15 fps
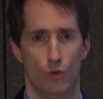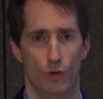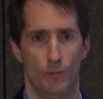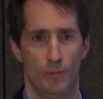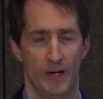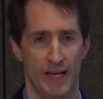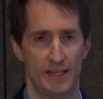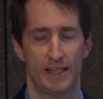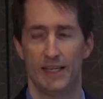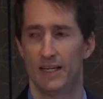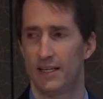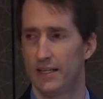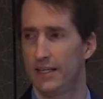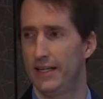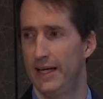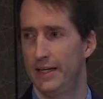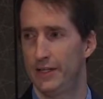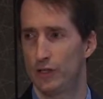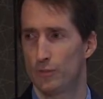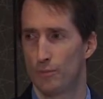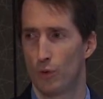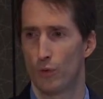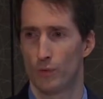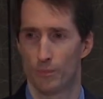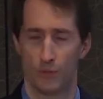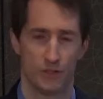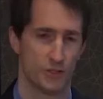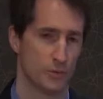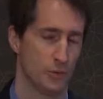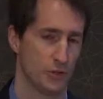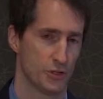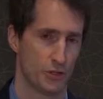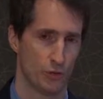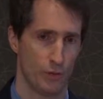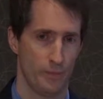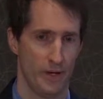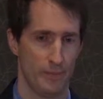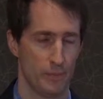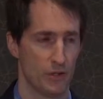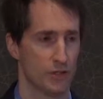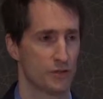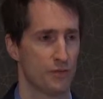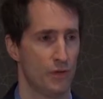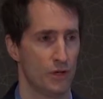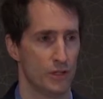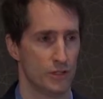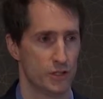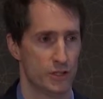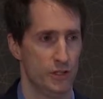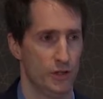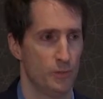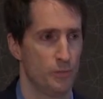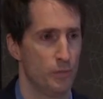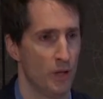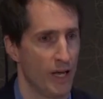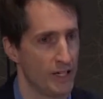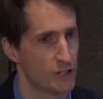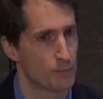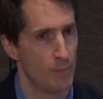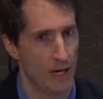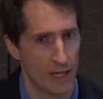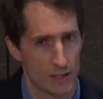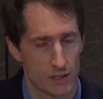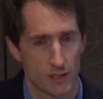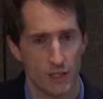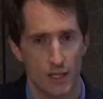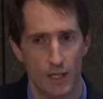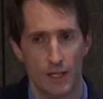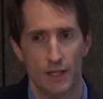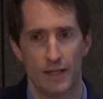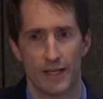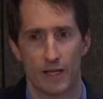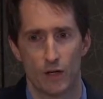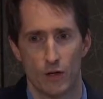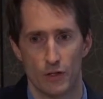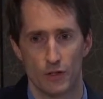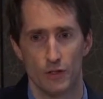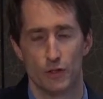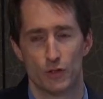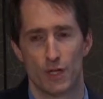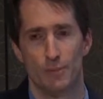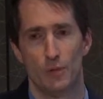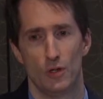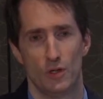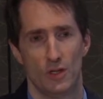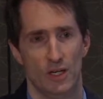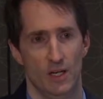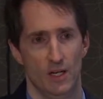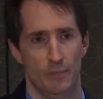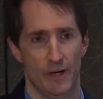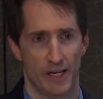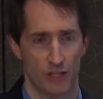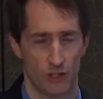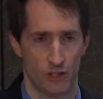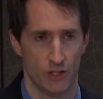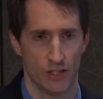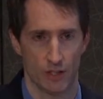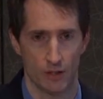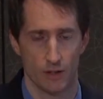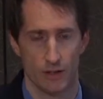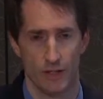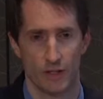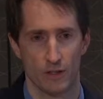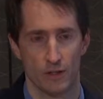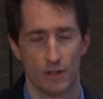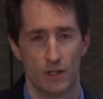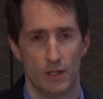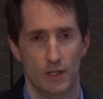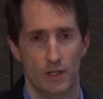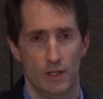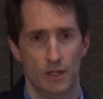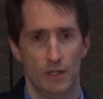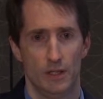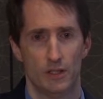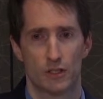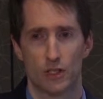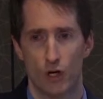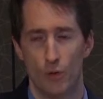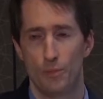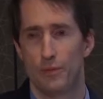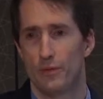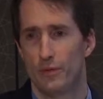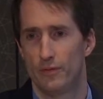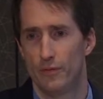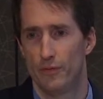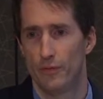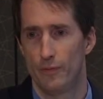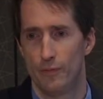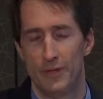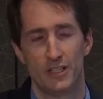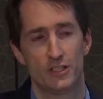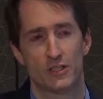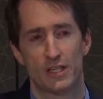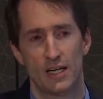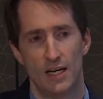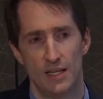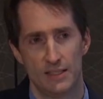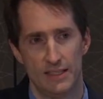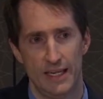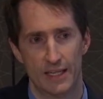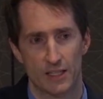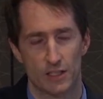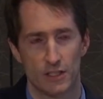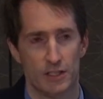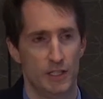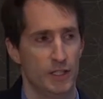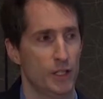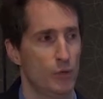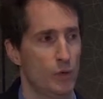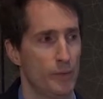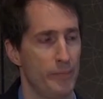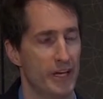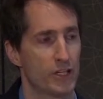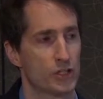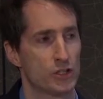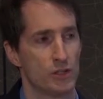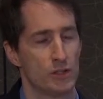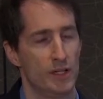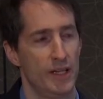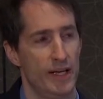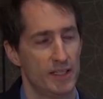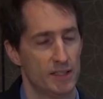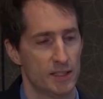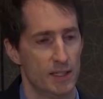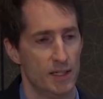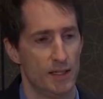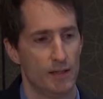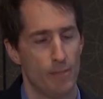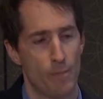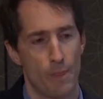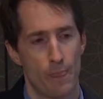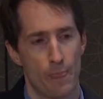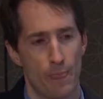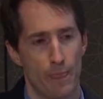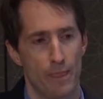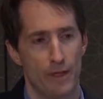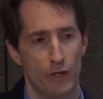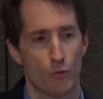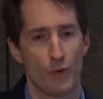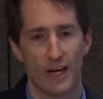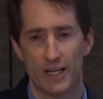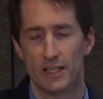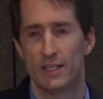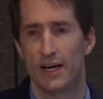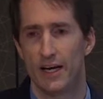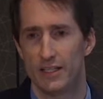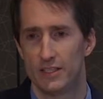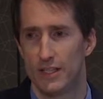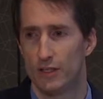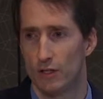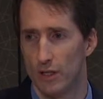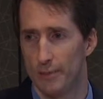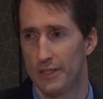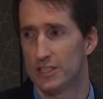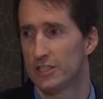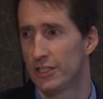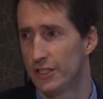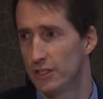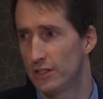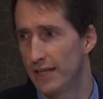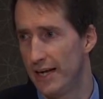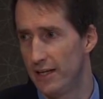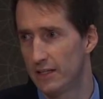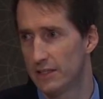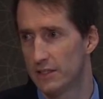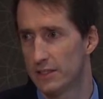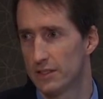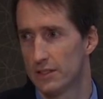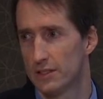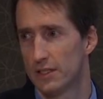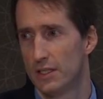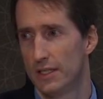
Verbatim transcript: but at the end of the day, they're important principles to remember as far as you know, the blind spots that can cause you trouble. Uh, making sure your, your scope meets your context. Uh, you want to make sure that you recognize there are limits to your analysis